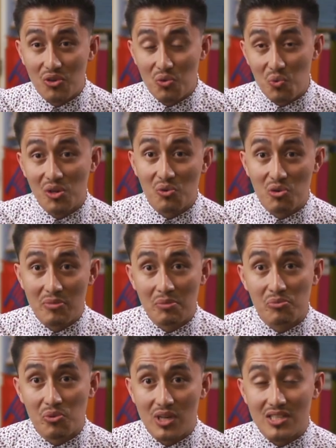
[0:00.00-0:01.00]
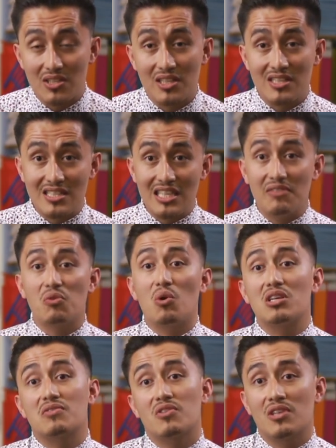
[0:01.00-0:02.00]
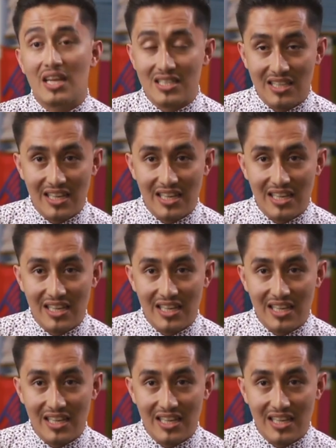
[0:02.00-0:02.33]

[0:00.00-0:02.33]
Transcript: You want to remember it, so then see if it works for the next